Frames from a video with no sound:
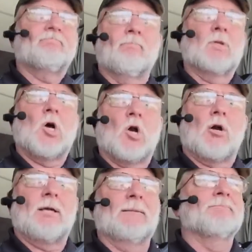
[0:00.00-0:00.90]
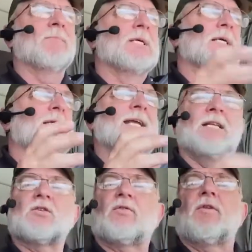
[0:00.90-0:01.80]
Not hardly. It
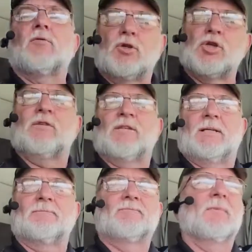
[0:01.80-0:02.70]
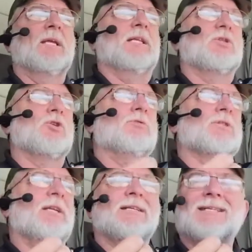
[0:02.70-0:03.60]
is float shifting. It is
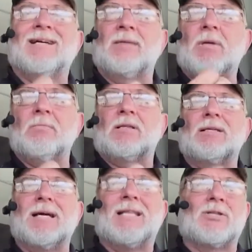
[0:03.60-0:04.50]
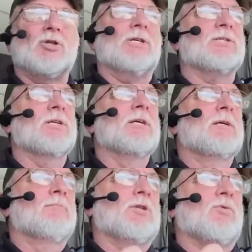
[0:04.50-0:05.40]
using timing methodologies
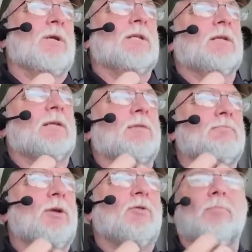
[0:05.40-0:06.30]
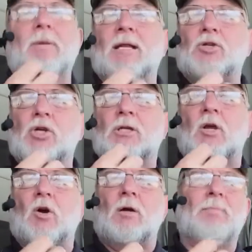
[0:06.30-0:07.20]
between the computer matching the
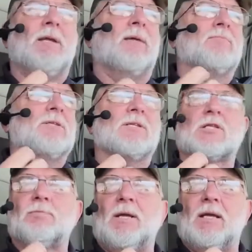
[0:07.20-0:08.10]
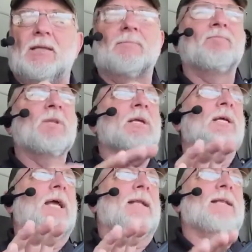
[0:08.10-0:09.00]
RPM to the speed,
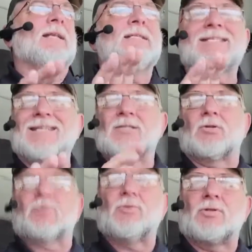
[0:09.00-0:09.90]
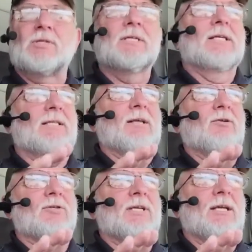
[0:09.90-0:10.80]
and then the sensors that
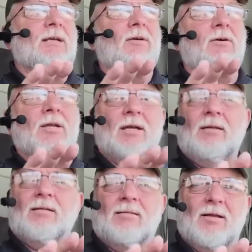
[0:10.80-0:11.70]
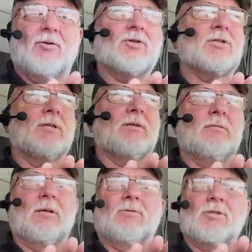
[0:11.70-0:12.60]
are saying, okay, there's
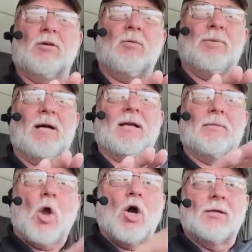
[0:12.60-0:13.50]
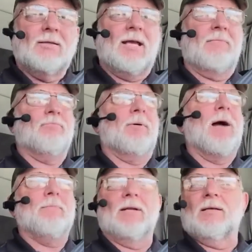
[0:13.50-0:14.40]
the gear pocket, and
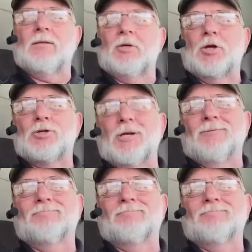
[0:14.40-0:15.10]
pop it into the next gear.